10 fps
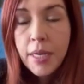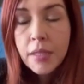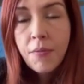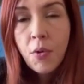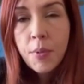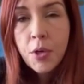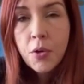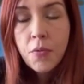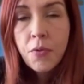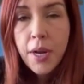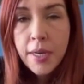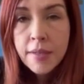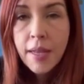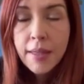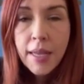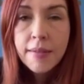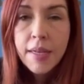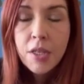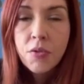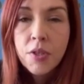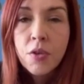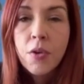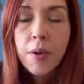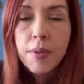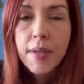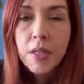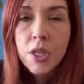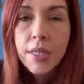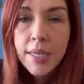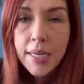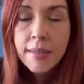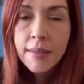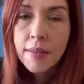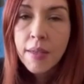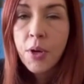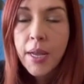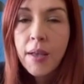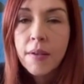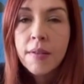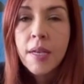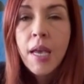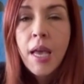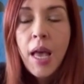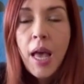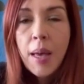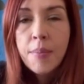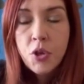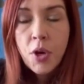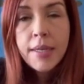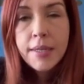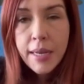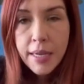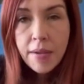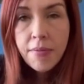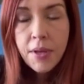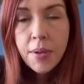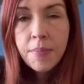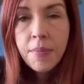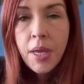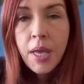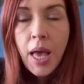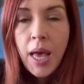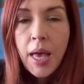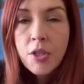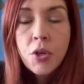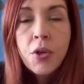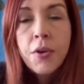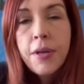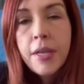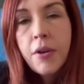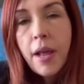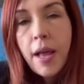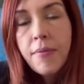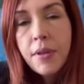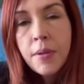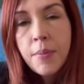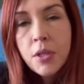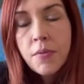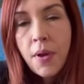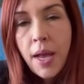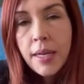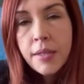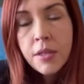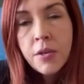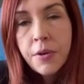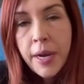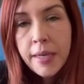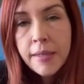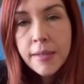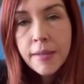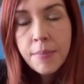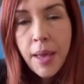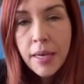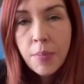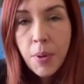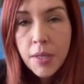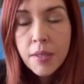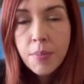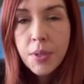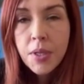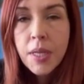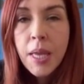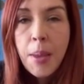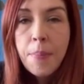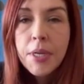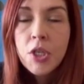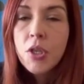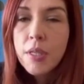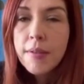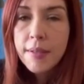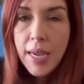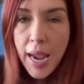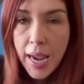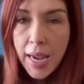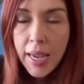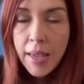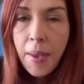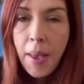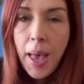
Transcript: his former girlfriend at that stage, Rasuge, was actually dating someone else, tried to leave him, took her life in the most violent and horrendous manner possible. But to this day,